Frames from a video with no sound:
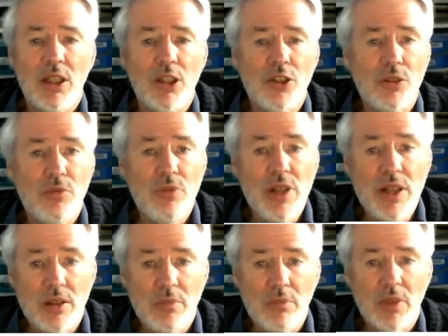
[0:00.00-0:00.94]
to
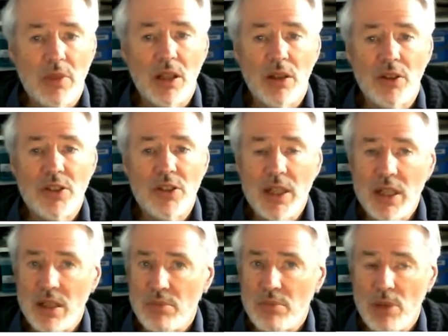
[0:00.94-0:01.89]
read them and study
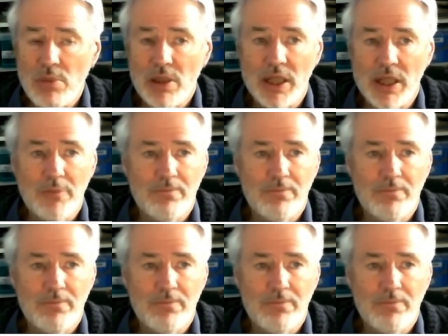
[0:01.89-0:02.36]
them properly.